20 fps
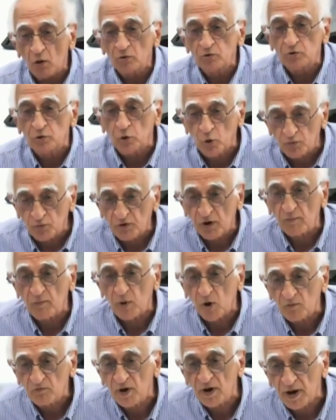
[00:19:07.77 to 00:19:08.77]
Ours are
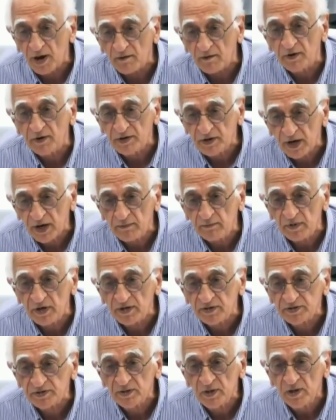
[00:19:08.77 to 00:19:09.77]
also good for about 1 hour
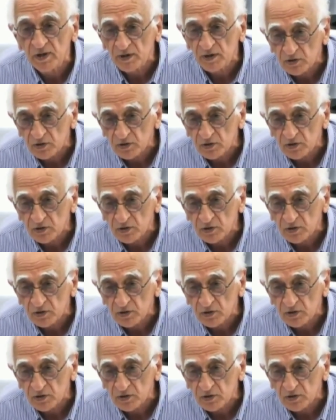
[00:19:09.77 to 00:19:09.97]
and 10